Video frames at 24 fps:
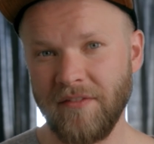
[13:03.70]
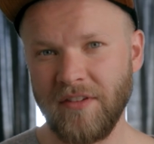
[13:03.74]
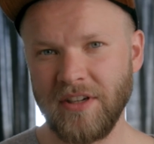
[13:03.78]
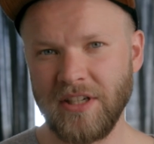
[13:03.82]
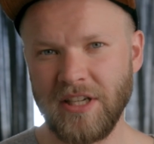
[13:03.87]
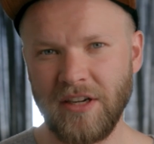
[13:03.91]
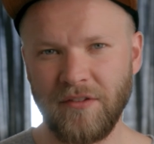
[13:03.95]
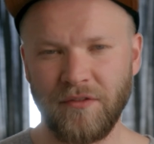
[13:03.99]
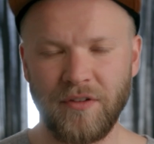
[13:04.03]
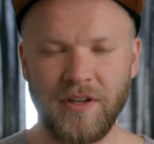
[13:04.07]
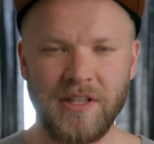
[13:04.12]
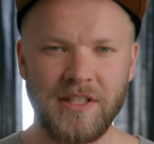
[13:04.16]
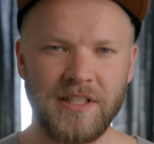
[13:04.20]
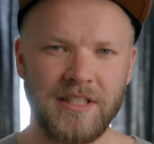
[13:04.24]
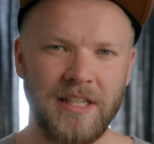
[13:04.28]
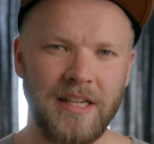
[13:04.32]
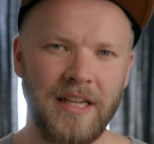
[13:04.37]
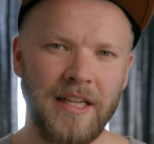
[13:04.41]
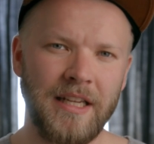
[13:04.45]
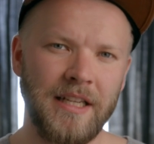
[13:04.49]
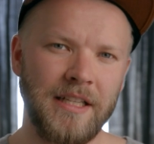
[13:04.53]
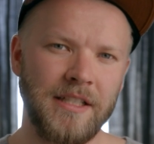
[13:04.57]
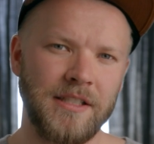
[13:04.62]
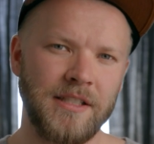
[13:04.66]
of a difference
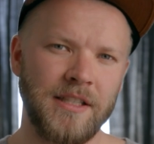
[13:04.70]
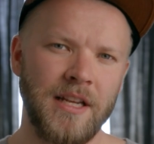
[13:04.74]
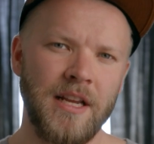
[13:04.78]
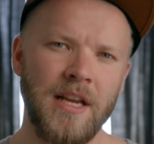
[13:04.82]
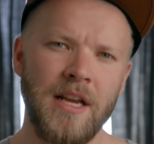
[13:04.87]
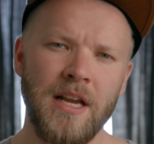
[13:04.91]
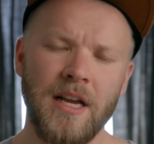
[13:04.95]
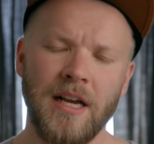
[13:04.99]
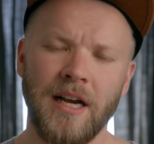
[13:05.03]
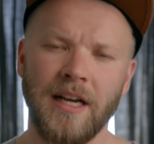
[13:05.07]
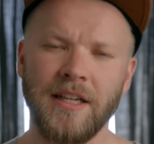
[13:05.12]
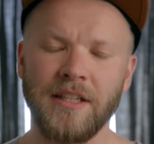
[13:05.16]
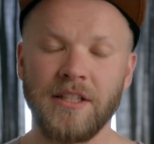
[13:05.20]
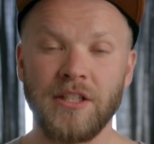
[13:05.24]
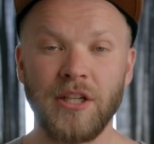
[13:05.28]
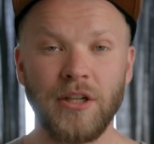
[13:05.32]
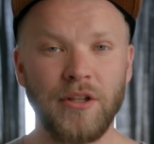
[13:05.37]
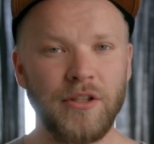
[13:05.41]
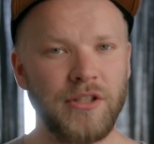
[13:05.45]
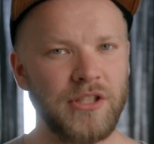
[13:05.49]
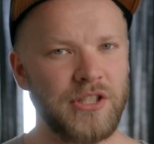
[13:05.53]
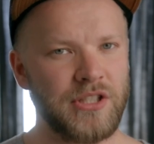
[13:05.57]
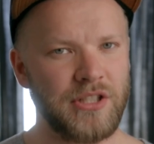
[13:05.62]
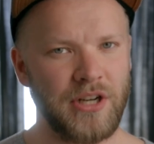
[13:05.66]
it is
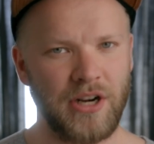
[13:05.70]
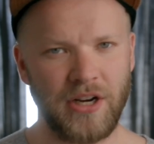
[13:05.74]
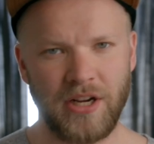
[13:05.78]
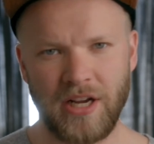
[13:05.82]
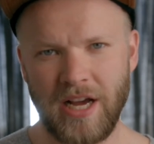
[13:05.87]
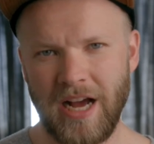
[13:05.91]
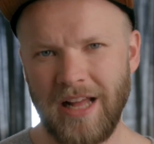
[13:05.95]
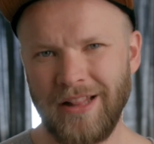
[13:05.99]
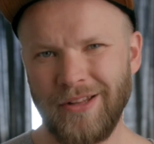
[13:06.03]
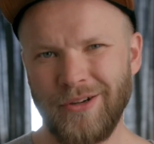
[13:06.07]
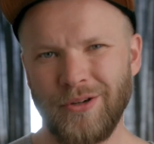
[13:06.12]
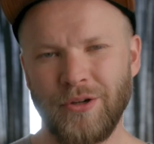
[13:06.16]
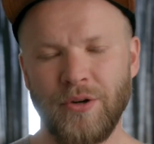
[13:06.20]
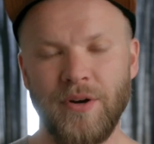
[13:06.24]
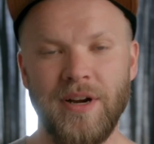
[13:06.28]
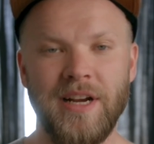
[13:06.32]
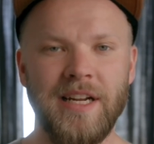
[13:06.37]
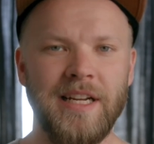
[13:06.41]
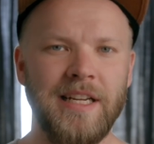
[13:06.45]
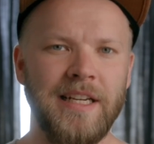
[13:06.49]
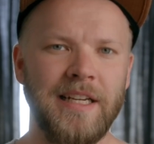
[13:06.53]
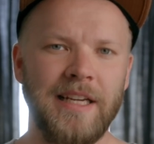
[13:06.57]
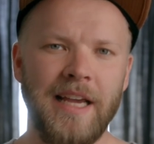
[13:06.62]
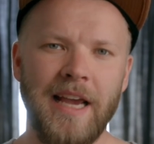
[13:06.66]
until you start color
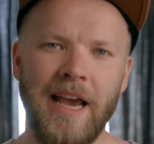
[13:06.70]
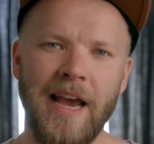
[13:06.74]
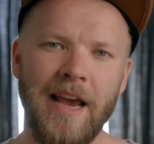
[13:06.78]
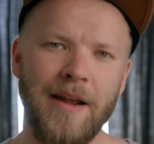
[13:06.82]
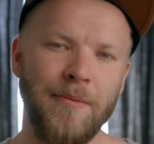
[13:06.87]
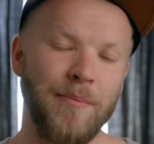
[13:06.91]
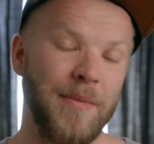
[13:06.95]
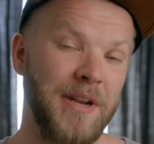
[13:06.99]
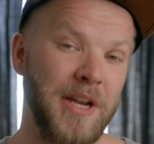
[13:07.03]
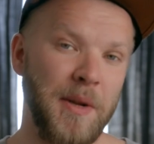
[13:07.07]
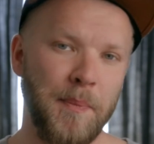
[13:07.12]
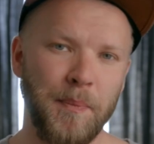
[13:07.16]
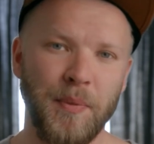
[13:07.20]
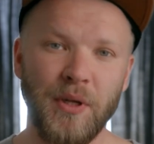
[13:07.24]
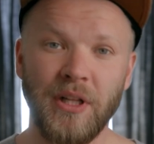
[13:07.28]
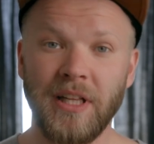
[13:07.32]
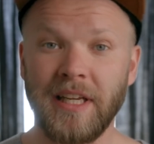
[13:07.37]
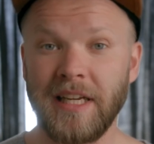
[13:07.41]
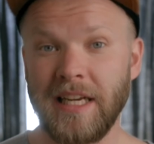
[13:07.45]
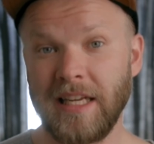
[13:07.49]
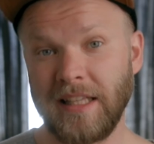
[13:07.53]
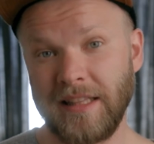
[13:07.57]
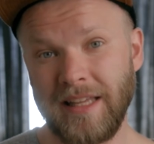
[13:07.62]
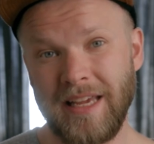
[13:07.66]
grading and
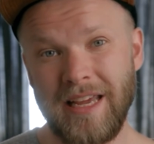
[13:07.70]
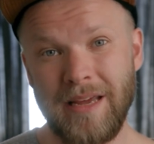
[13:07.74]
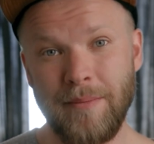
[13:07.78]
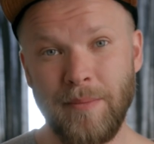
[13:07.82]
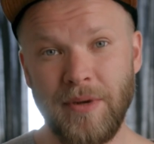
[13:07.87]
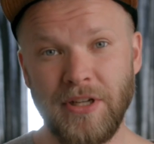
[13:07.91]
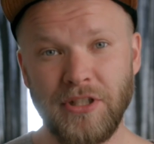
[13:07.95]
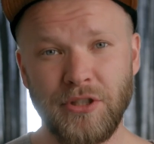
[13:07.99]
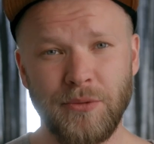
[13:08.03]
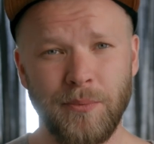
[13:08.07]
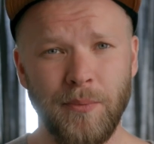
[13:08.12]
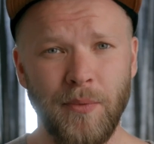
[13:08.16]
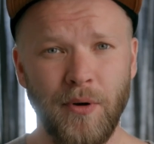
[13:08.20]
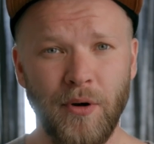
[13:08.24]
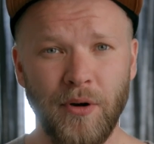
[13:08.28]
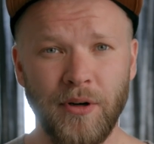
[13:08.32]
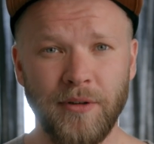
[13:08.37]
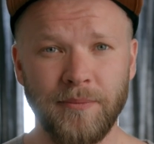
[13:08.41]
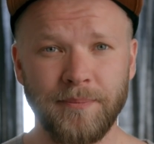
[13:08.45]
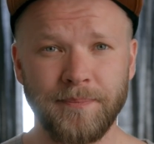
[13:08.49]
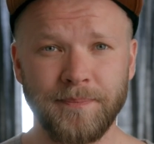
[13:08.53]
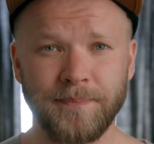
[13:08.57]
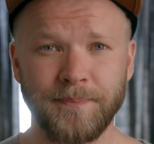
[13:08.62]
manipulating the image more.